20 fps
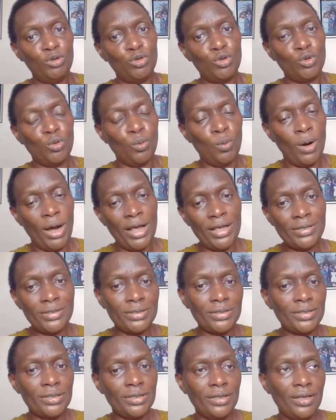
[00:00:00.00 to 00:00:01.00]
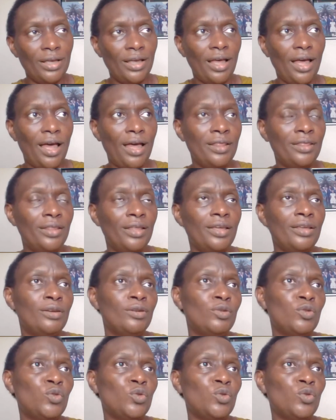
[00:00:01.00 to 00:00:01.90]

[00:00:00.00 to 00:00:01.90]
to worse and then